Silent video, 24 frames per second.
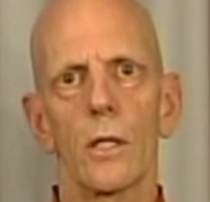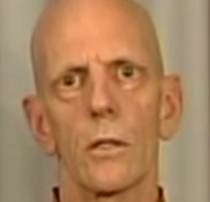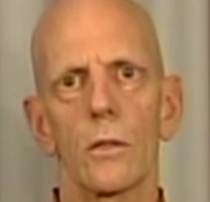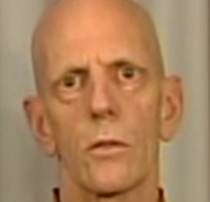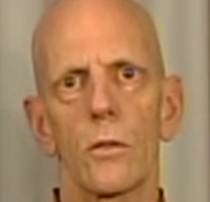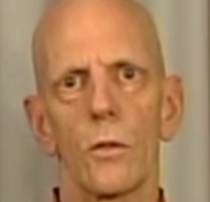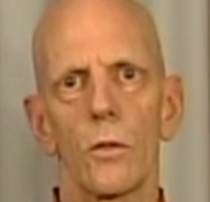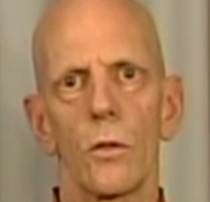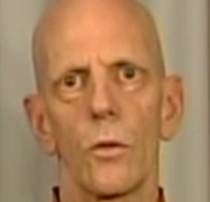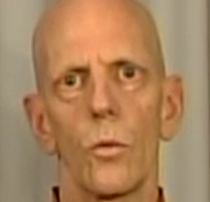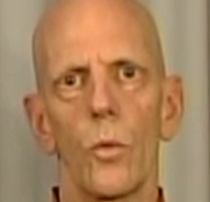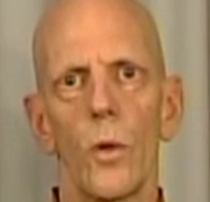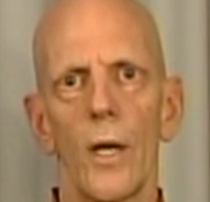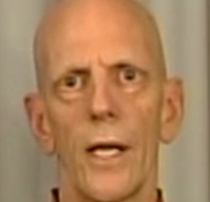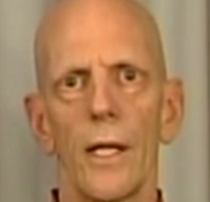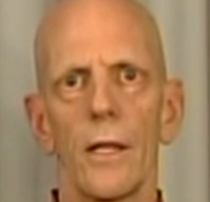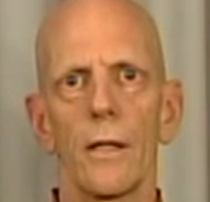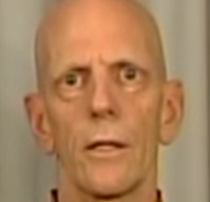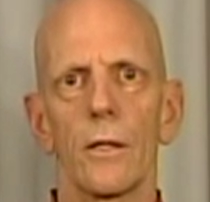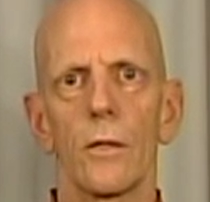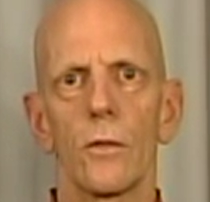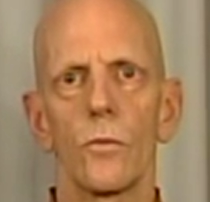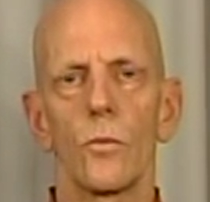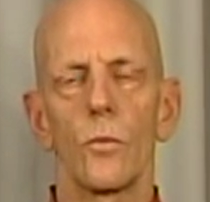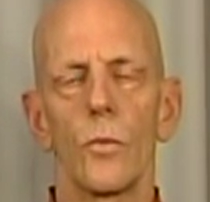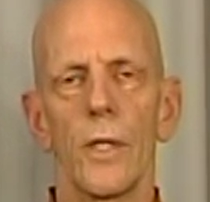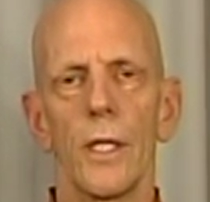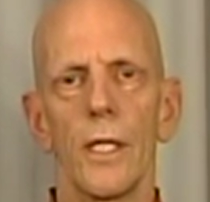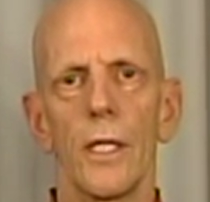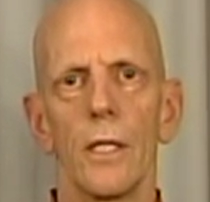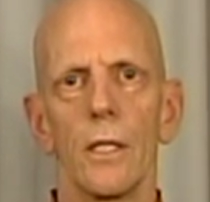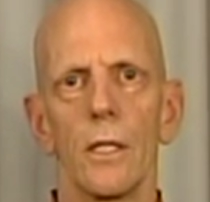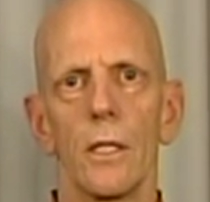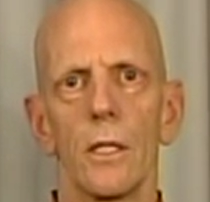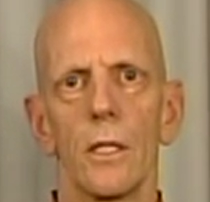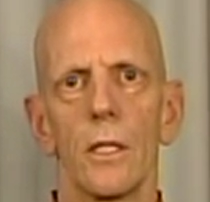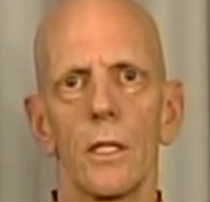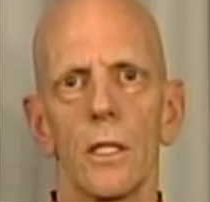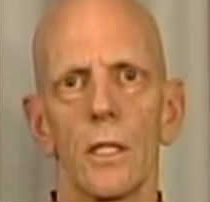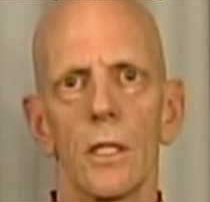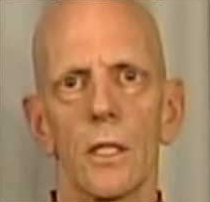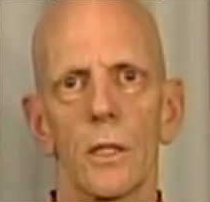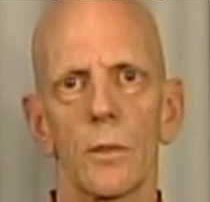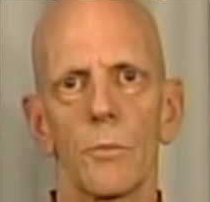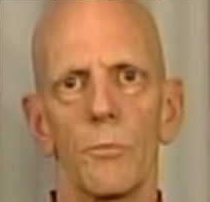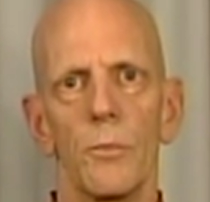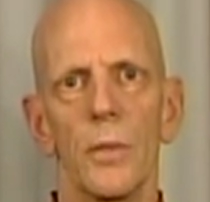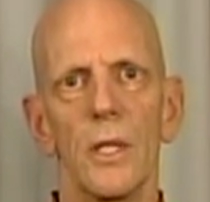to the way that we
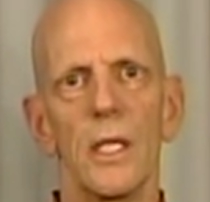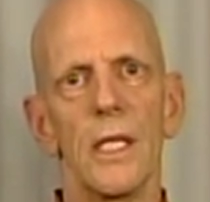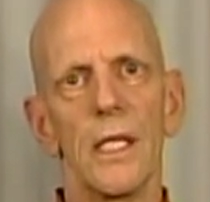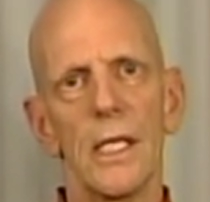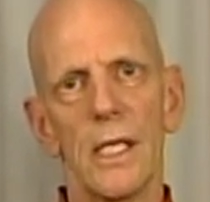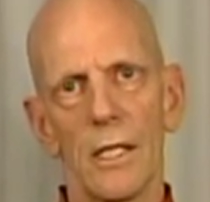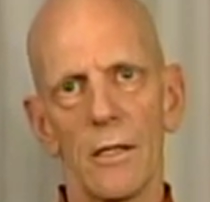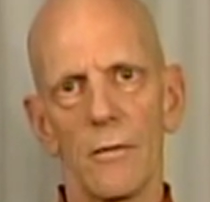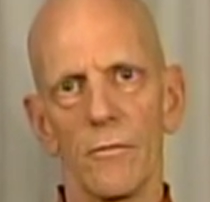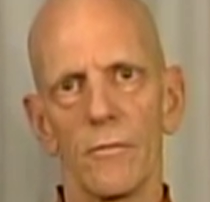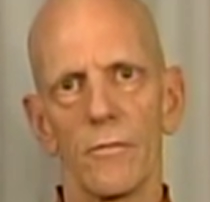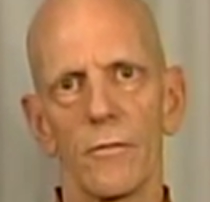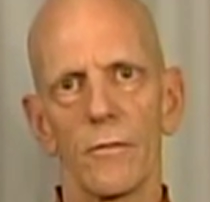believe.